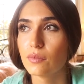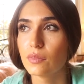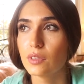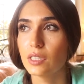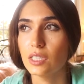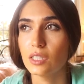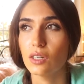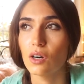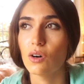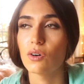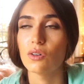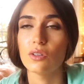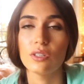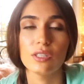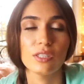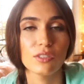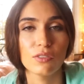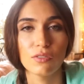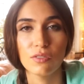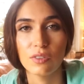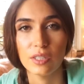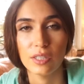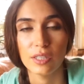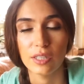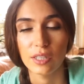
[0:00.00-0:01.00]
the all these
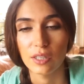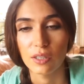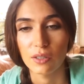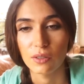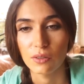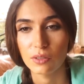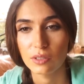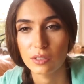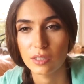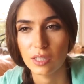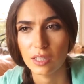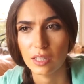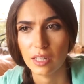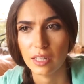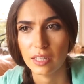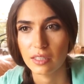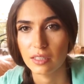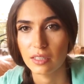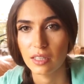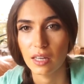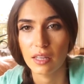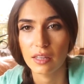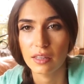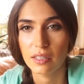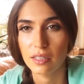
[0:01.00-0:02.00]
videos that like
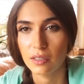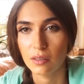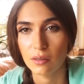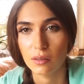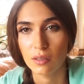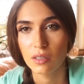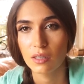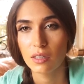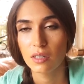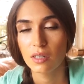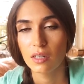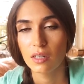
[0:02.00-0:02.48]
nothing